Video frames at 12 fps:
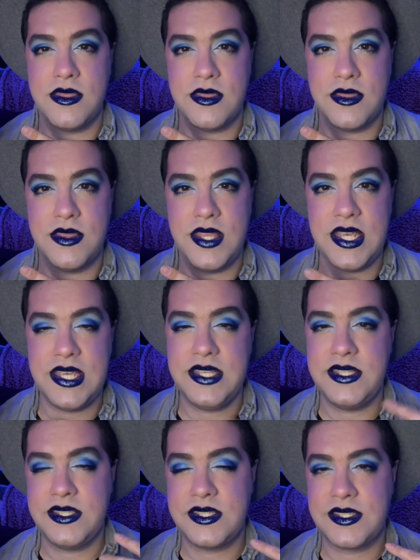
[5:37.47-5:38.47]

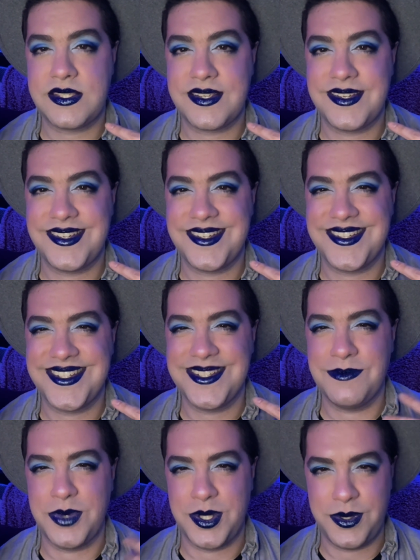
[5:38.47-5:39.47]
These
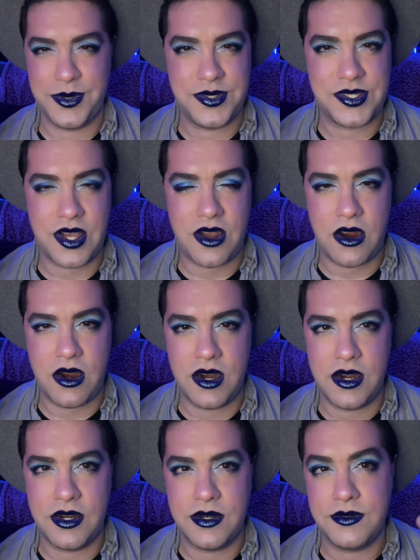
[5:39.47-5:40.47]
blues
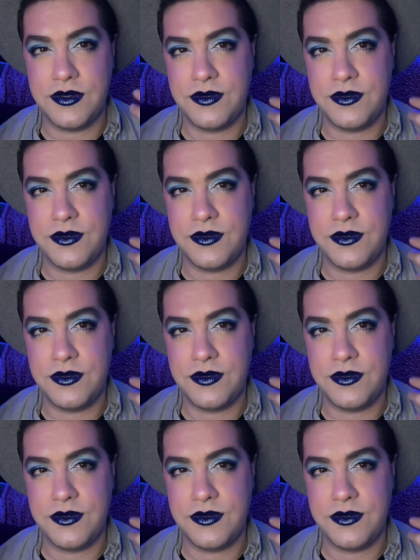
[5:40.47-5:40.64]
are